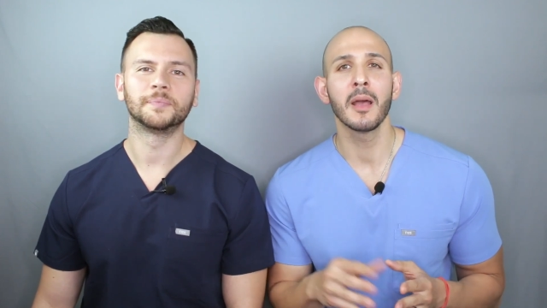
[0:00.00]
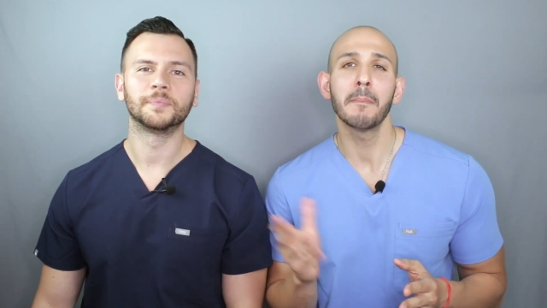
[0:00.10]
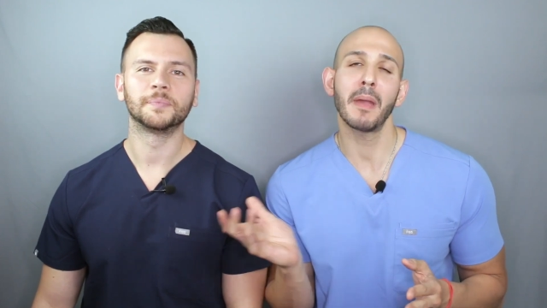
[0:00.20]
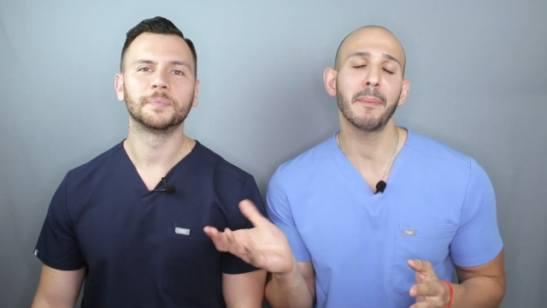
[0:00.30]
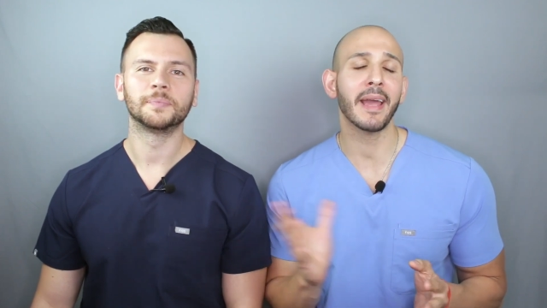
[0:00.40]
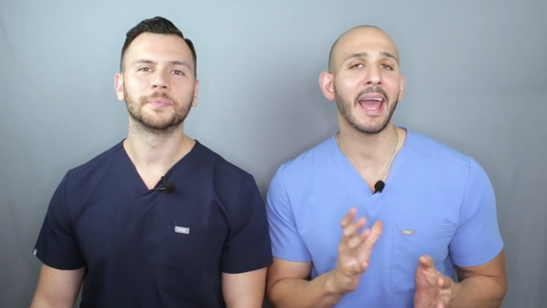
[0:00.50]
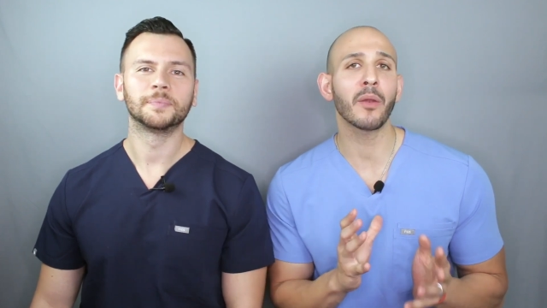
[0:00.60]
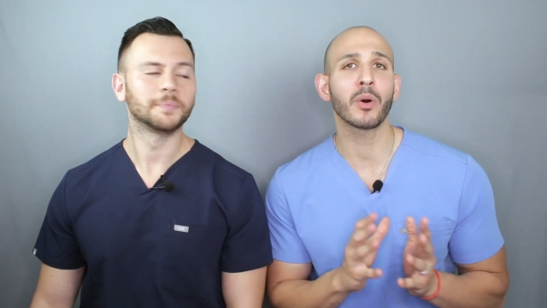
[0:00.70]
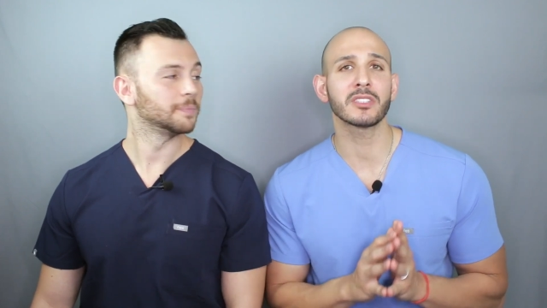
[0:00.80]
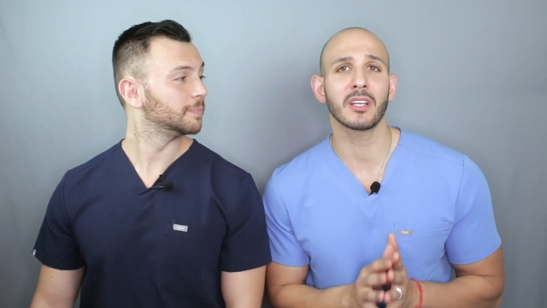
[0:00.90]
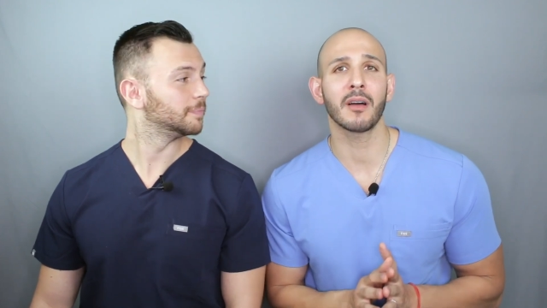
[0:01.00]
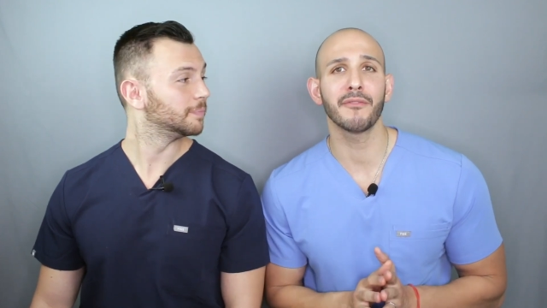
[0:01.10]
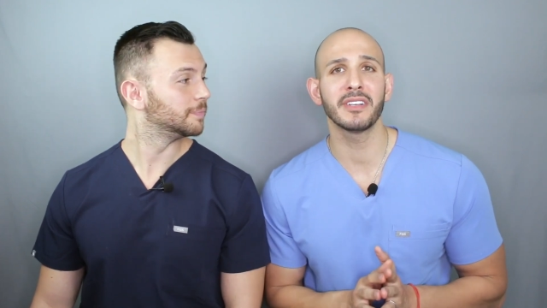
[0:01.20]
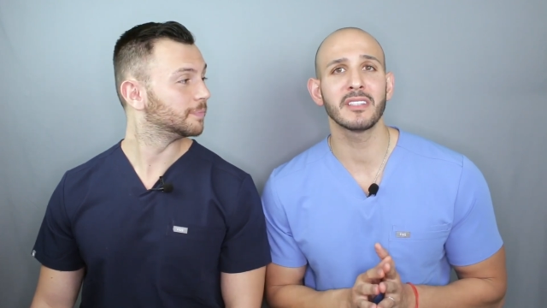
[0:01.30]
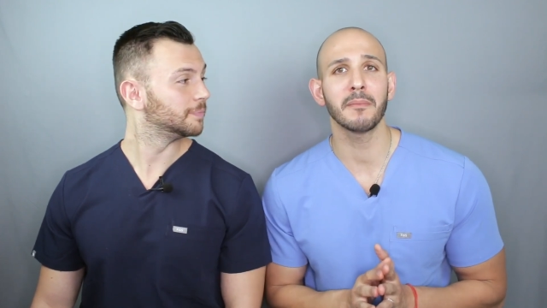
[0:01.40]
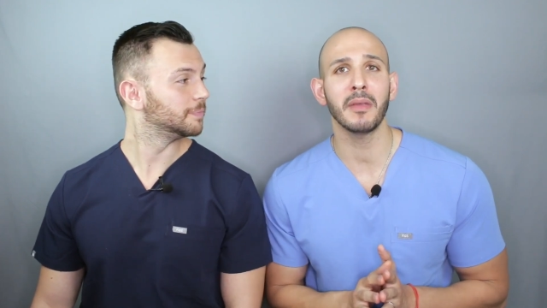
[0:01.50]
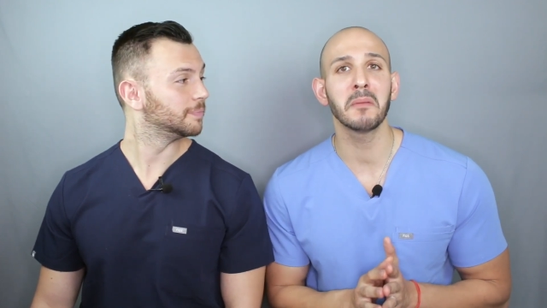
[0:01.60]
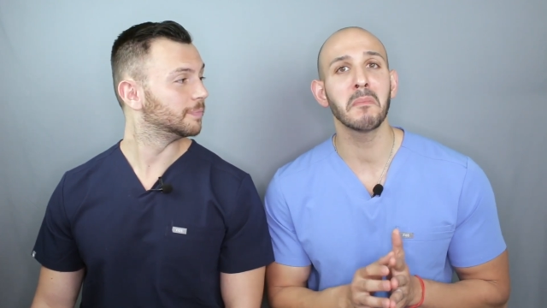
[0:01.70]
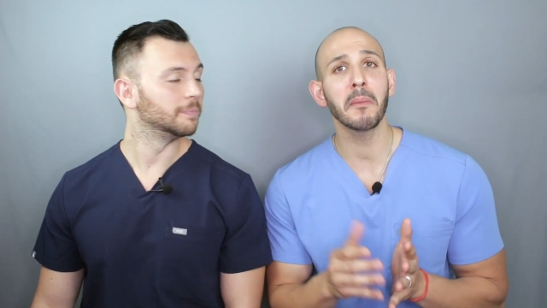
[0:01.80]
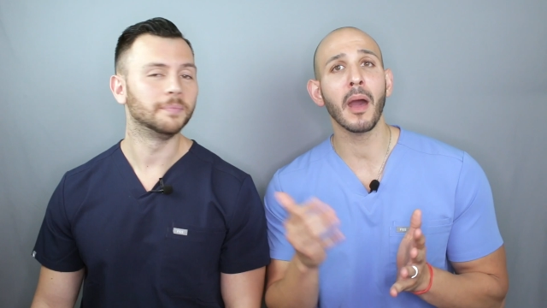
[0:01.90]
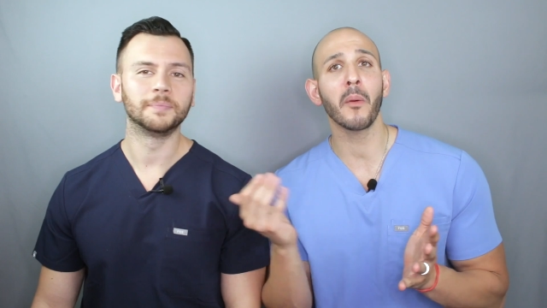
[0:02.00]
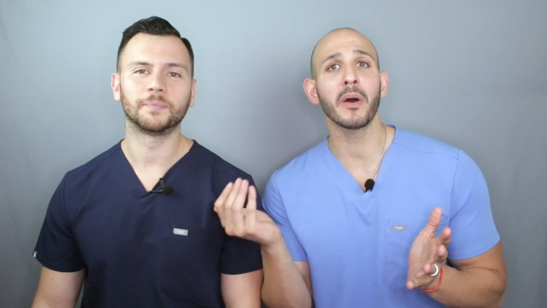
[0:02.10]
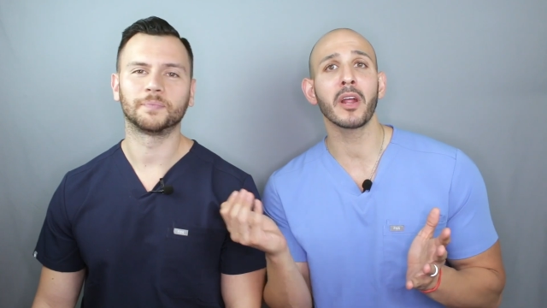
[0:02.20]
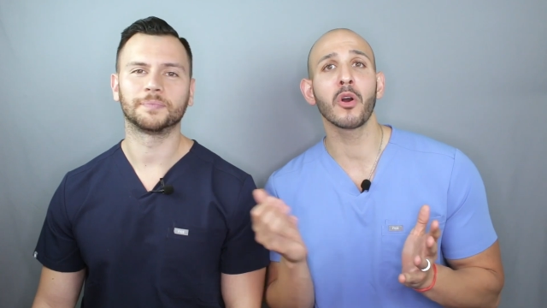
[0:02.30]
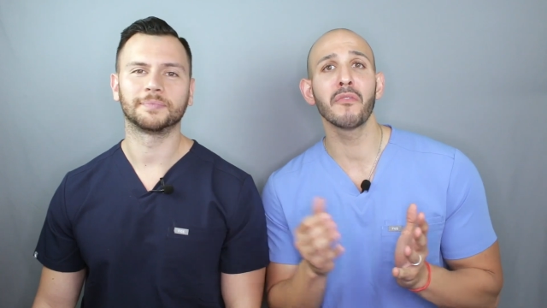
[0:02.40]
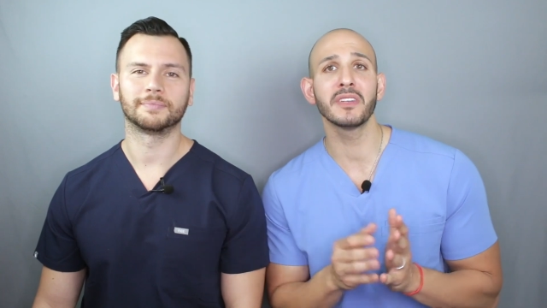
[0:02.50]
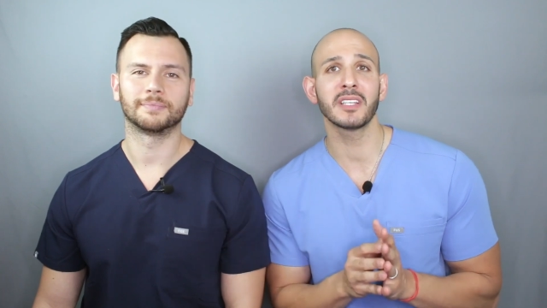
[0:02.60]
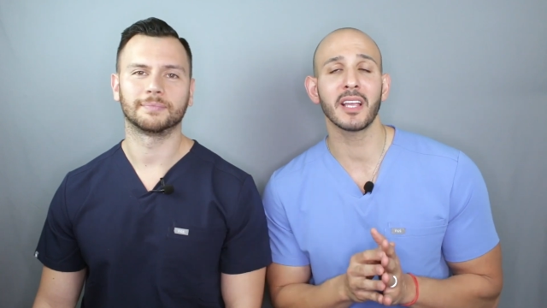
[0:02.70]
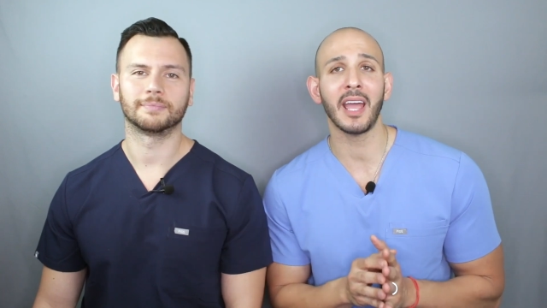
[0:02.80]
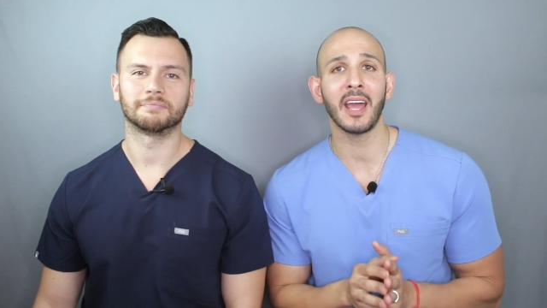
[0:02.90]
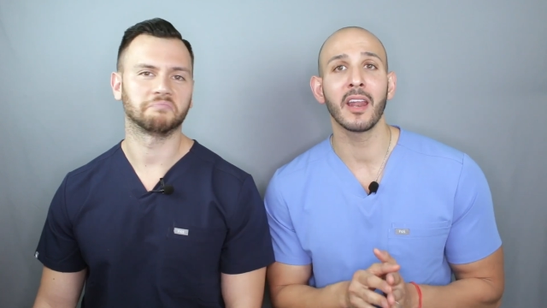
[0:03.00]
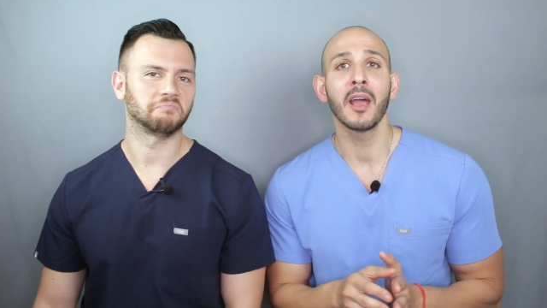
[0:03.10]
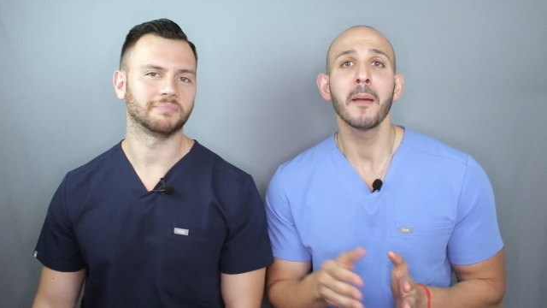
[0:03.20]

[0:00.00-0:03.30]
Speaker 1: Maybe Gan wants to come visit me. Maybe I want to go visit Gan.